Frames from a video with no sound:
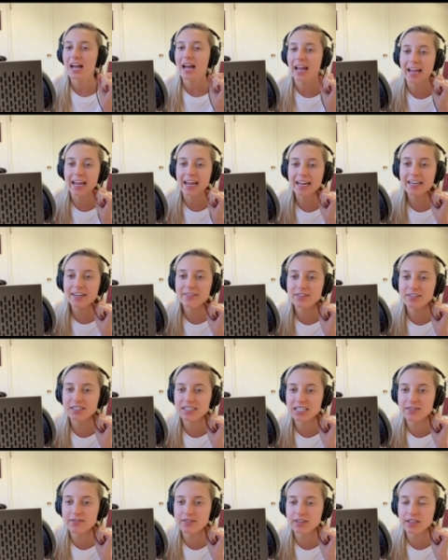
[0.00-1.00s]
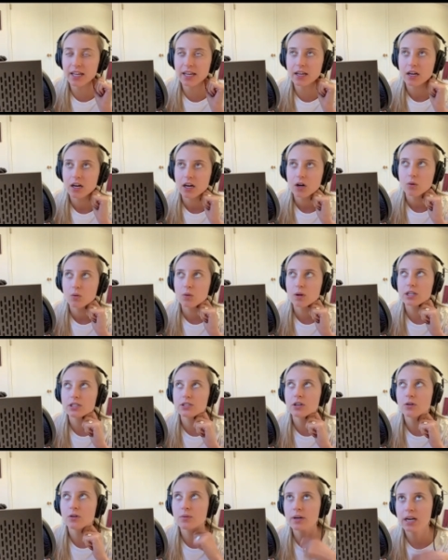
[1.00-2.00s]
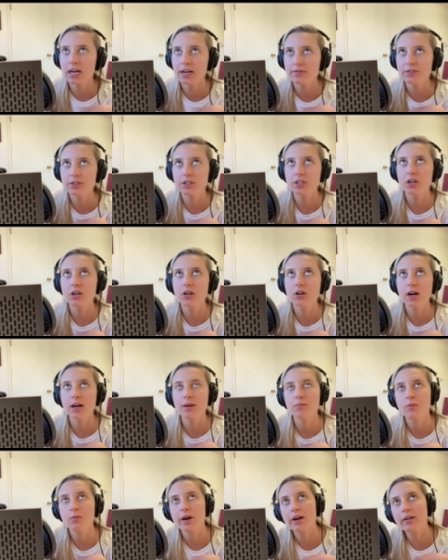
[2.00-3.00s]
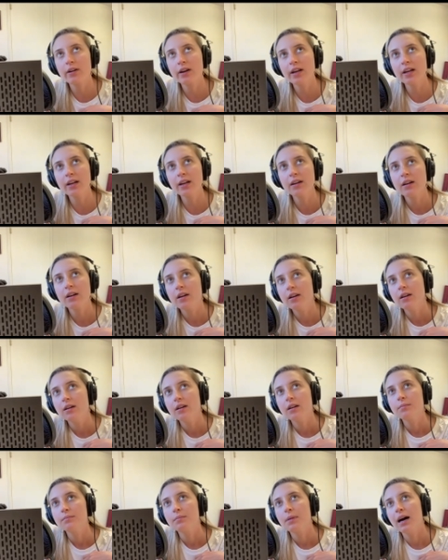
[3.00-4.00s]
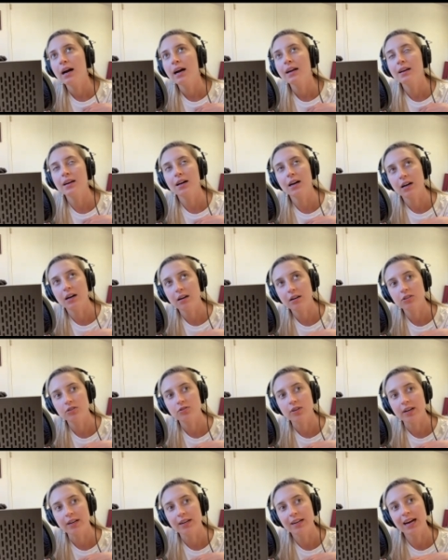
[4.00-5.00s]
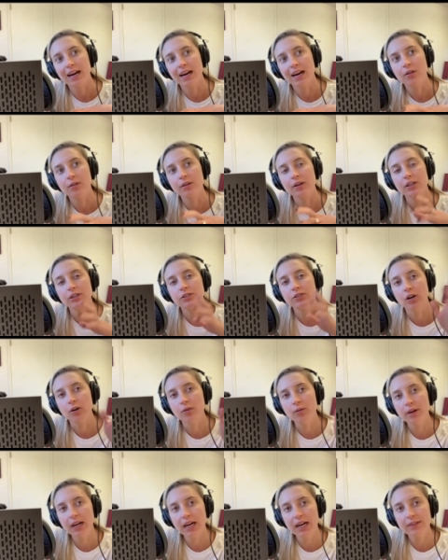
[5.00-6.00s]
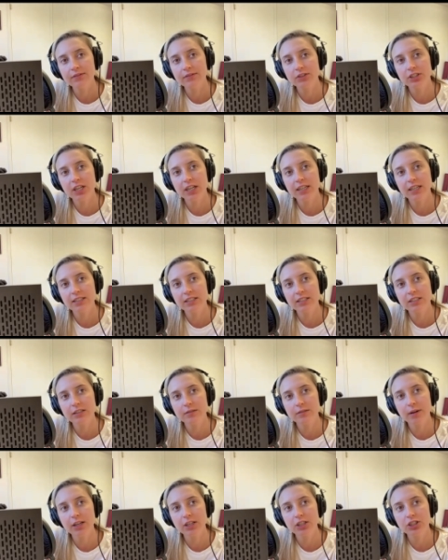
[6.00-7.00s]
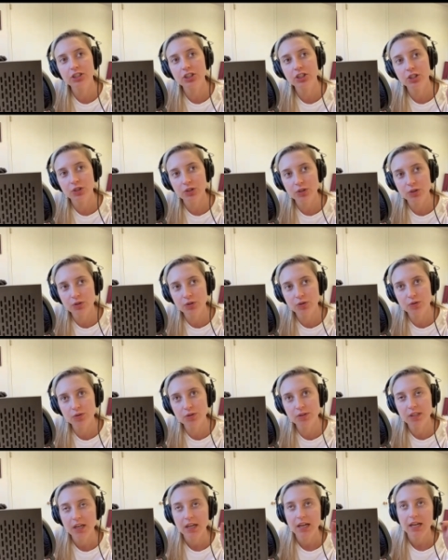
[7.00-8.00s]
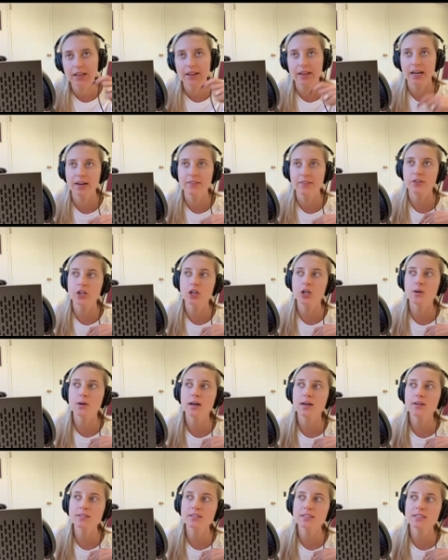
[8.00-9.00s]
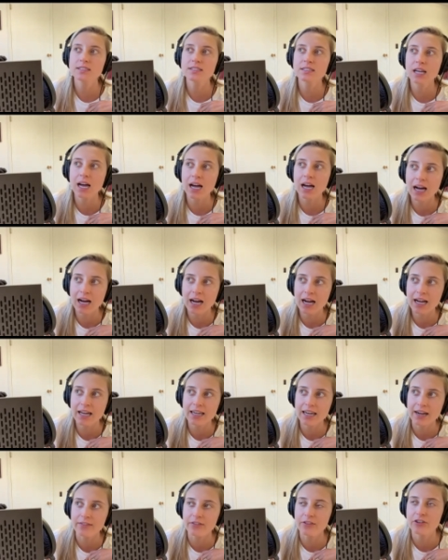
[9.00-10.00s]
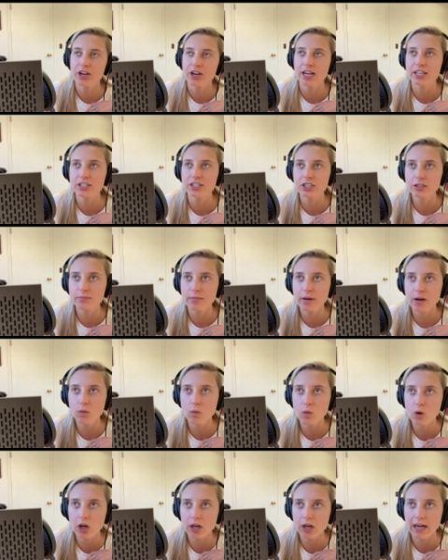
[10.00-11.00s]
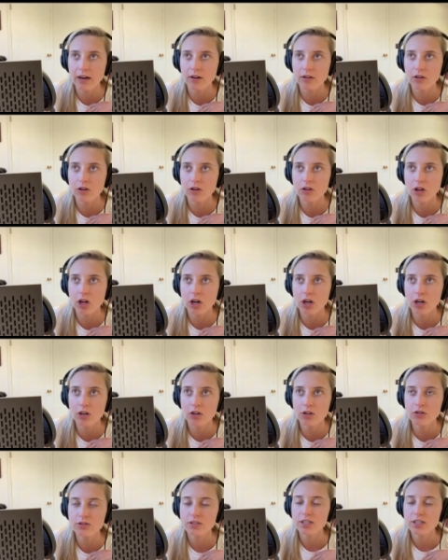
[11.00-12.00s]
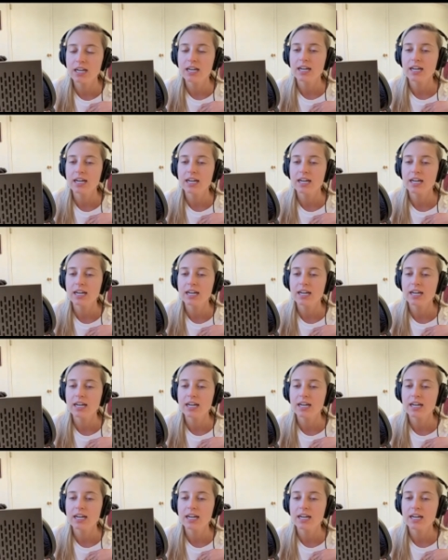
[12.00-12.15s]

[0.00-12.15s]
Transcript: And if it's even like, well, I don't want to have to go, I'm wearing my Uggs right now and I don't want to have to change into my shoes and then I have to go outside. I have to change into my workout clothes.